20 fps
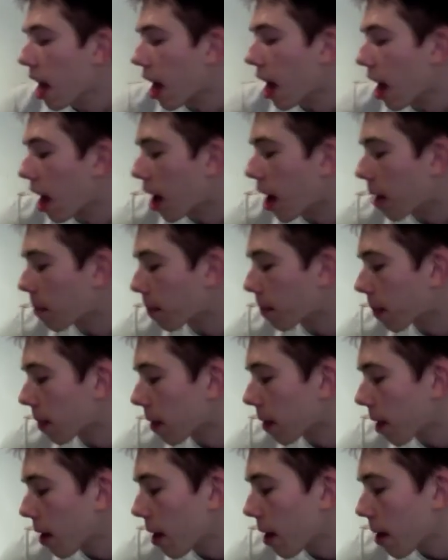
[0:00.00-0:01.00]
Um,
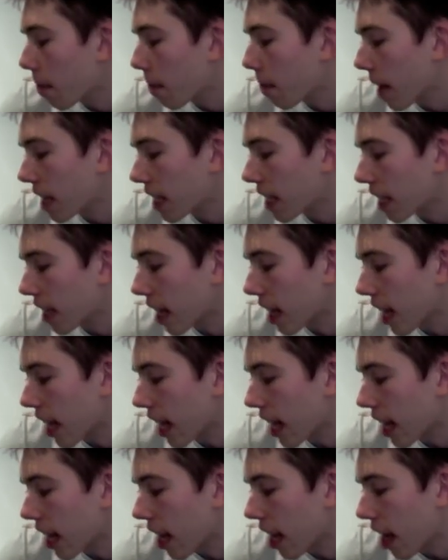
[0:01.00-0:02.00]

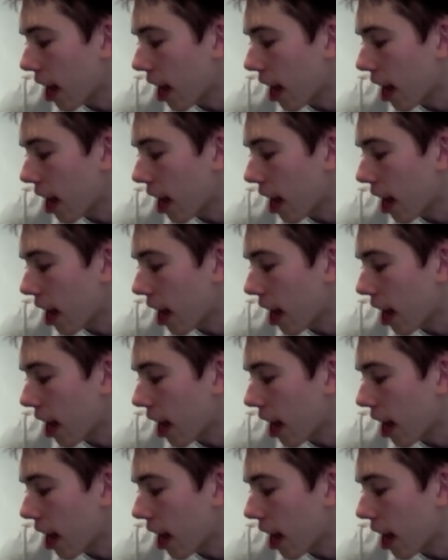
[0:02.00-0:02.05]
basically,